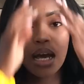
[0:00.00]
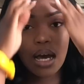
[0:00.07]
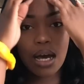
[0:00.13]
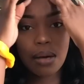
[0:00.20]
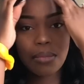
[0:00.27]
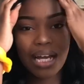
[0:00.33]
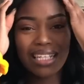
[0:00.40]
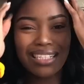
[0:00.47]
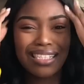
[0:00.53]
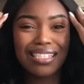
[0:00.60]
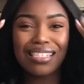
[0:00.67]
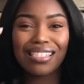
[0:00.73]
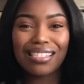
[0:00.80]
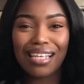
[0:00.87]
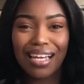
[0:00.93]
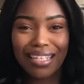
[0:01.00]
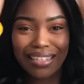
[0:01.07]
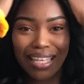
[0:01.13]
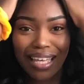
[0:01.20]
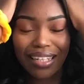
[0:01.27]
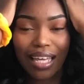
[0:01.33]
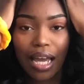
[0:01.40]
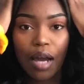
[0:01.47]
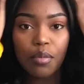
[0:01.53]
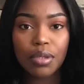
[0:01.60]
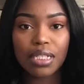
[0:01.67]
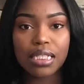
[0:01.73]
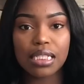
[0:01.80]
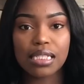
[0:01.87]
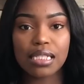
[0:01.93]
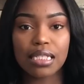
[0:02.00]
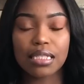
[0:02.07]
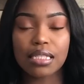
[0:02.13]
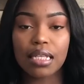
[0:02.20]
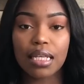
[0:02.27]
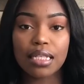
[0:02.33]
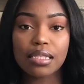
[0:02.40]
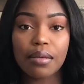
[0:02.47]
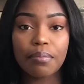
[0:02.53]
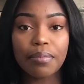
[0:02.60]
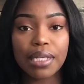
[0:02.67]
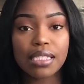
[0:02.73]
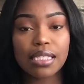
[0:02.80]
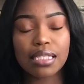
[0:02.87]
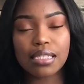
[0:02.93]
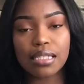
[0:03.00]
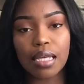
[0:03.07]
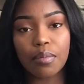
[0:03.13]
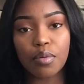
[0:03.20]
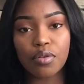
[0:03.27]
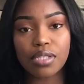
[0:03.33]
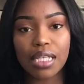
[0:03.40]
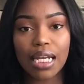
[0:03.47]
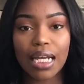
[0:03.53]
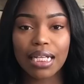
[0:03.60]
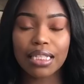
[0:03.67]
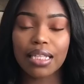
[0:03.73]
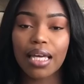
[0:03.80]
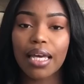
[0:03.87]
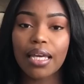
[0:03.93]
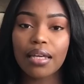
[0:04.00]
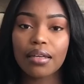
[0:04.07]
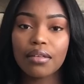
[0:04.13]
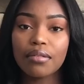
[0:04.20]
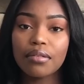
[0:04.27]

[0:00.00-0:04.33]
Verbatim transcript: Um, I did decide that like I wanted to stick to like some basic staples that I can like